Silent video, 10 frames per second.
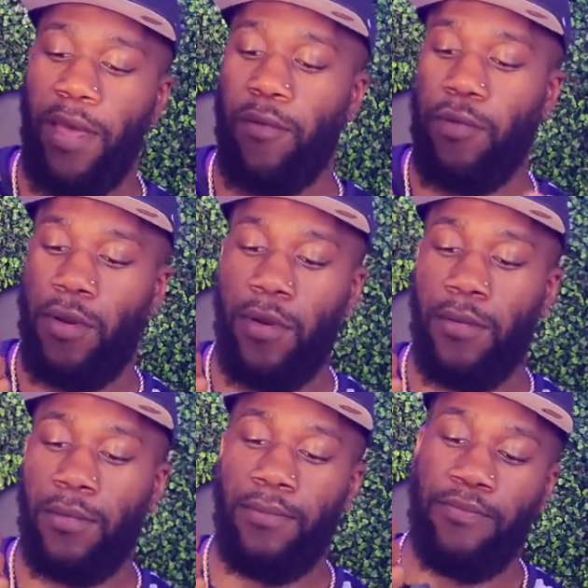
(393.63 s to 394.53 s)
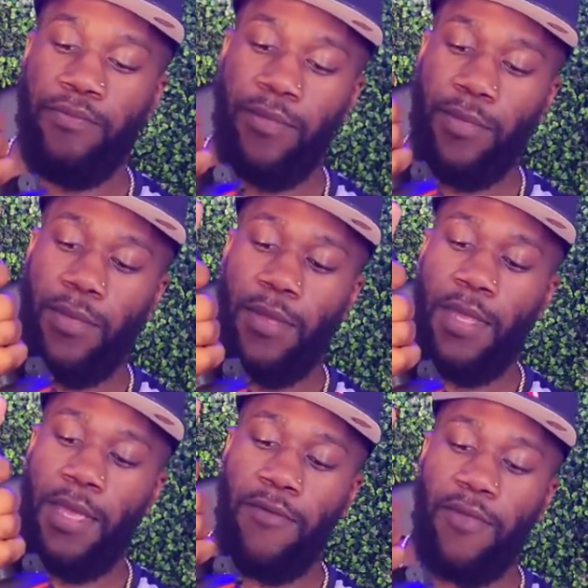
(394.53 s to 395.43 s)
where it's supposed to stay
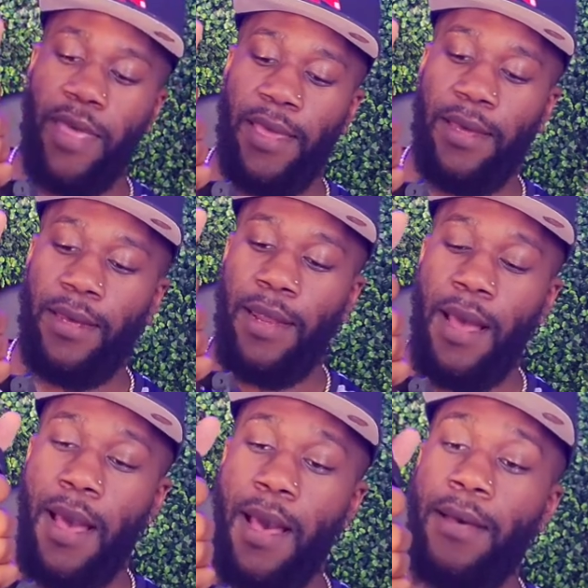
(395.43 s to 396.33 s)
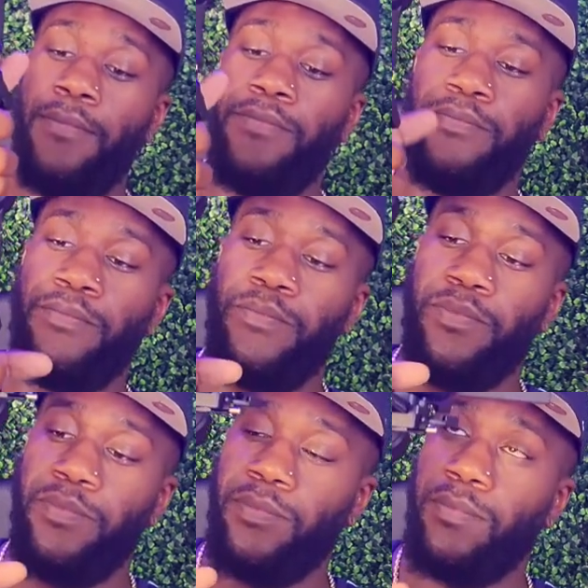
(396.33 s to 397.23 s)
90 degrees regardless
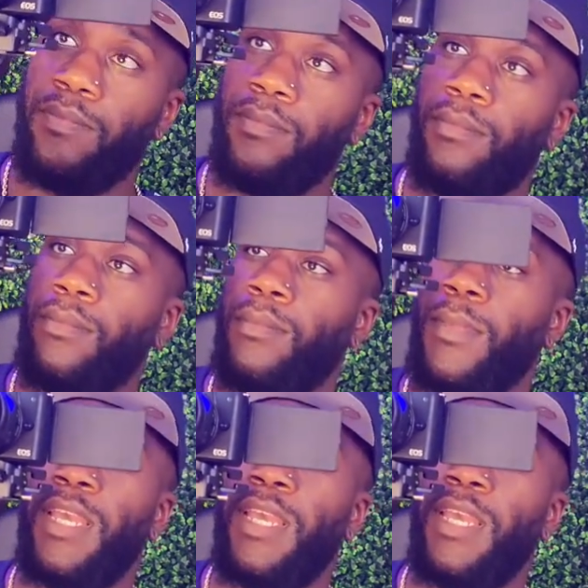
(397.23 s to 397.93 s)
of how you have it.